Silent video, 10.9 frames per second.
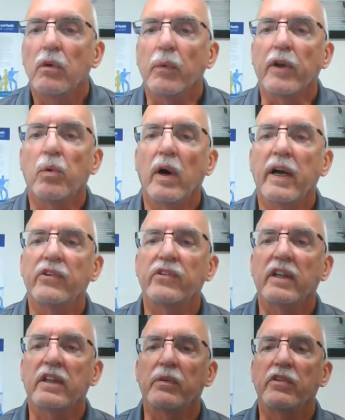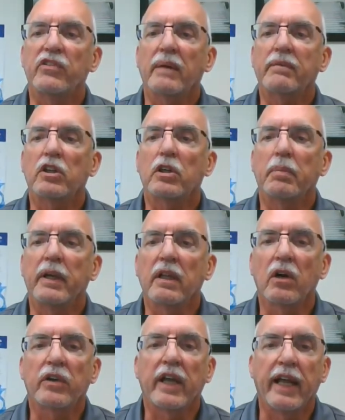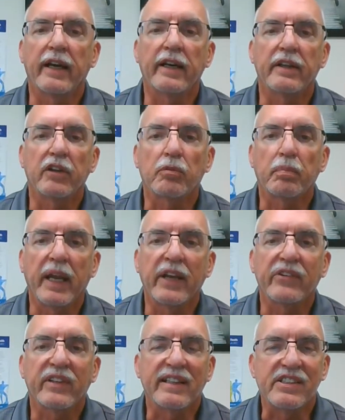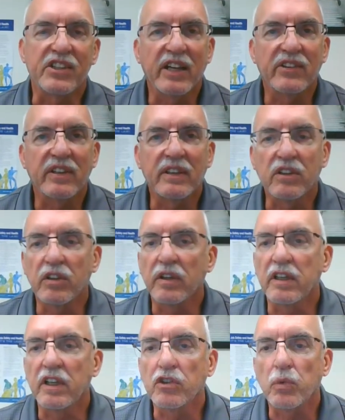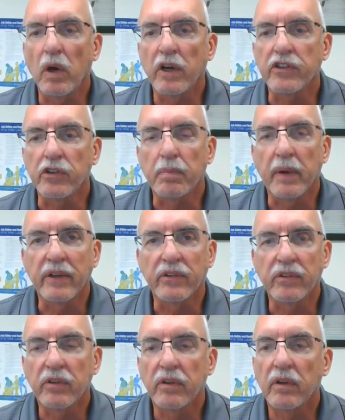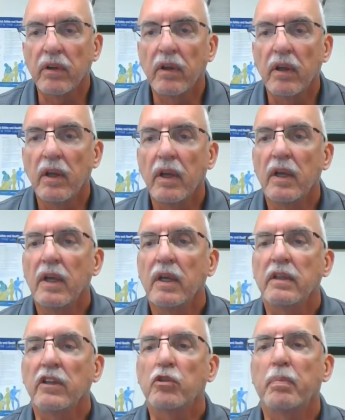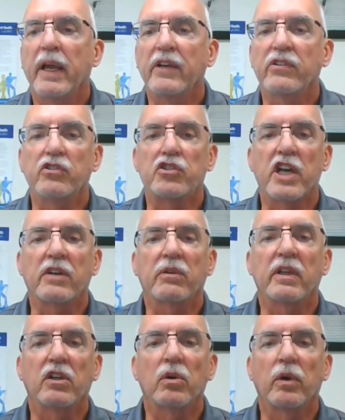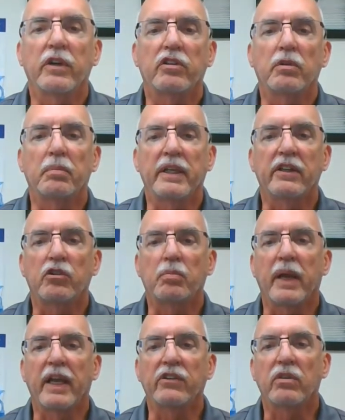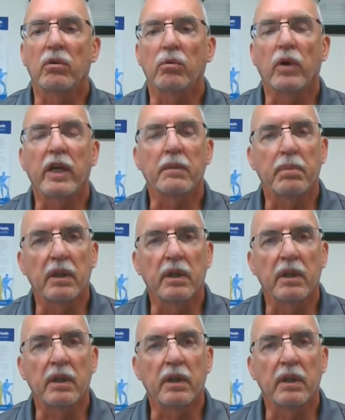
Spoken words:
requires that the receptacle be located in the space adjacent to the dishwasher space. This space is generally going to be the space right